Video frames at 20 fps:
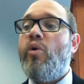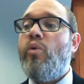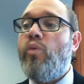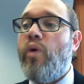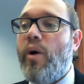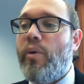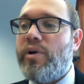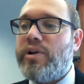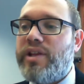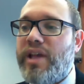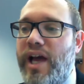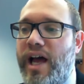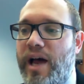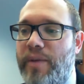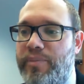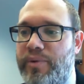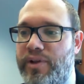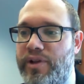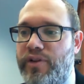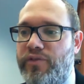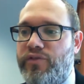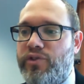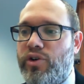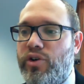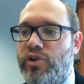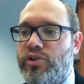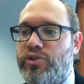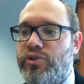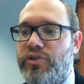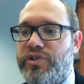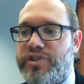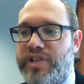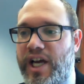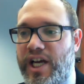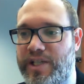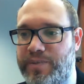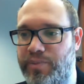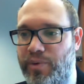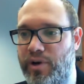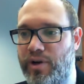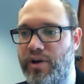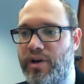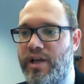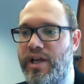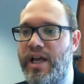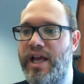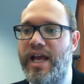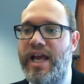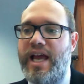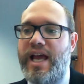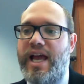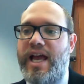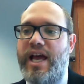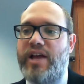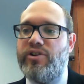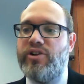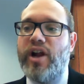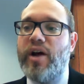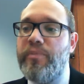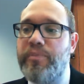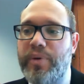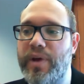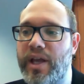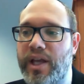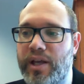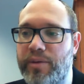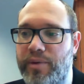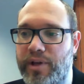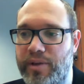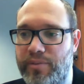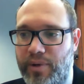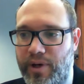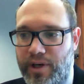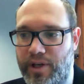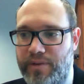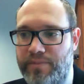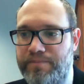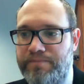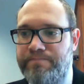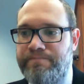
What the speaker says: What were to happen if you go to this expert and you're not paying him any money,